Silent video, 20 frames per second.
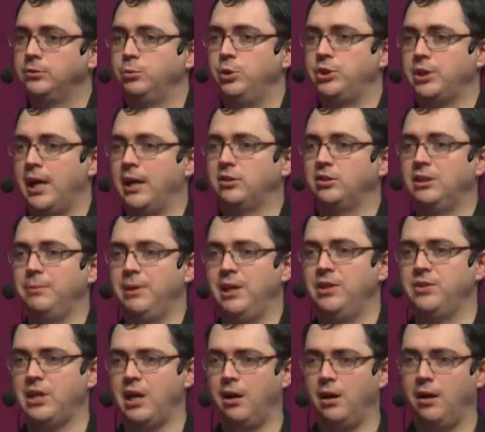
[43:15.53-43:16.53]
which actually
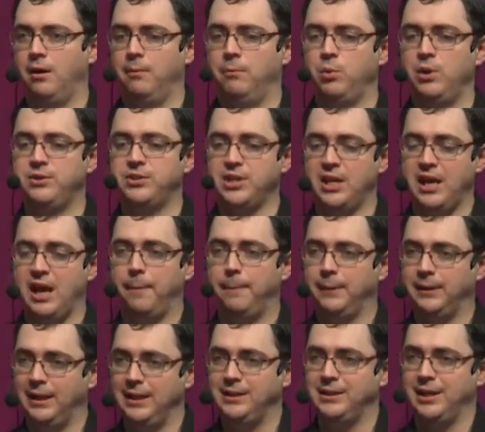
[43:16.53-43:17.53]
means uh, we set our
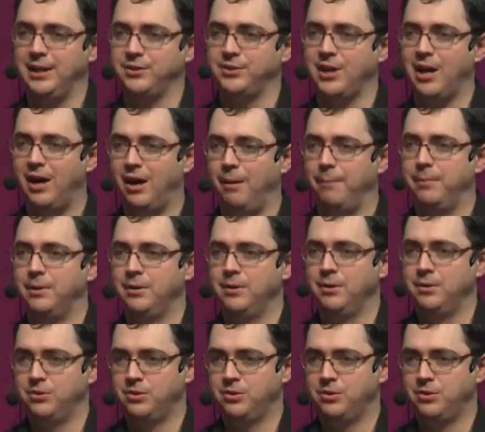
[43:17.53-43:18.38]
playtests up